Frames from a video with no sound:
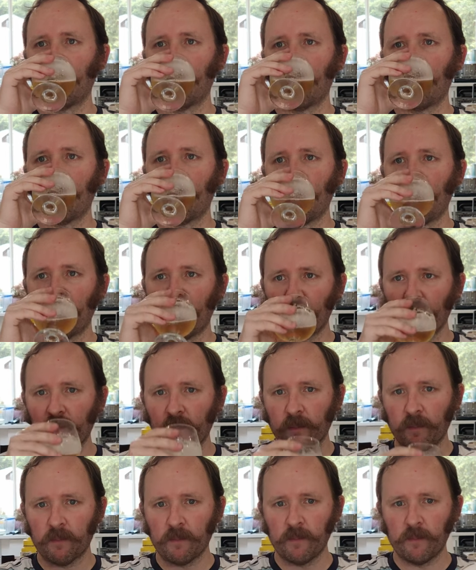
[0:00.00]

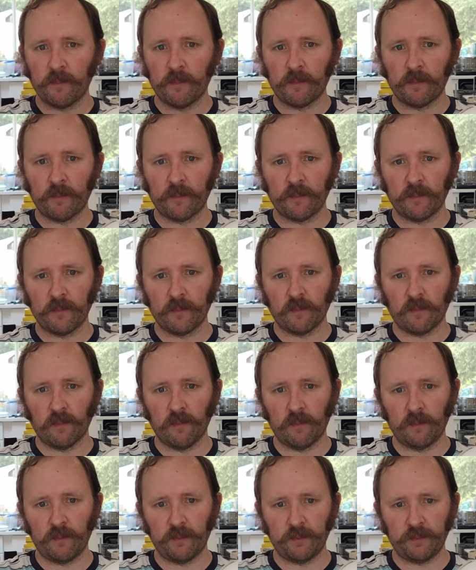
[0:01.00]

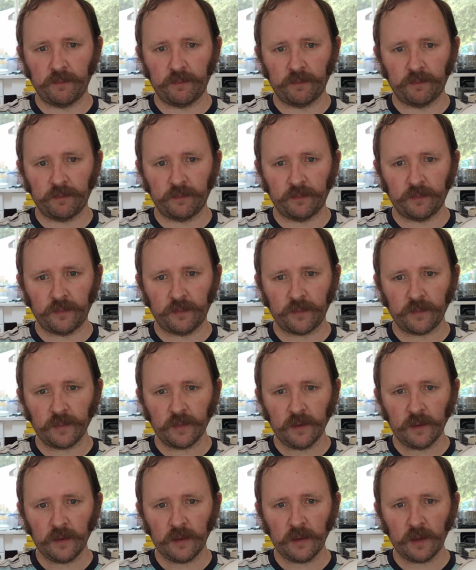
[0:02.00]

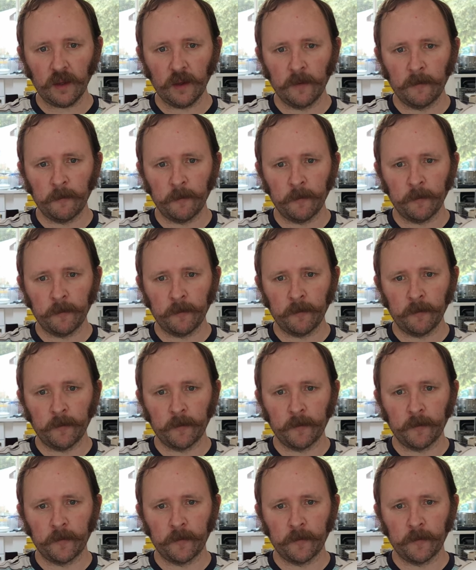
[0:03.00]
(silence)